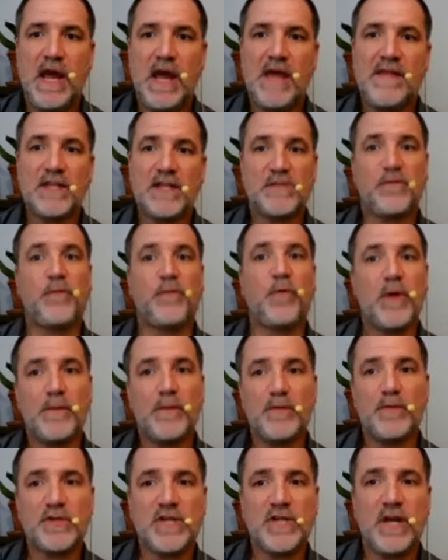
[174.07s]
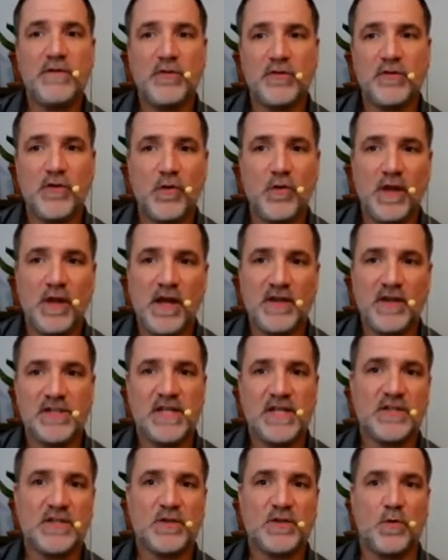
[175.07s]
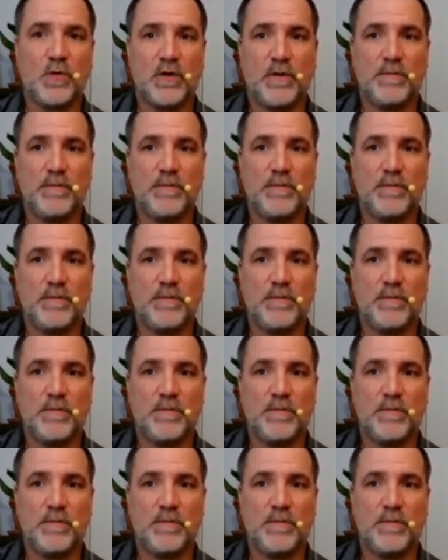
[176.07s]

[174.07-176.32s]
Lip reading: And that's 40% of your total LSAT score.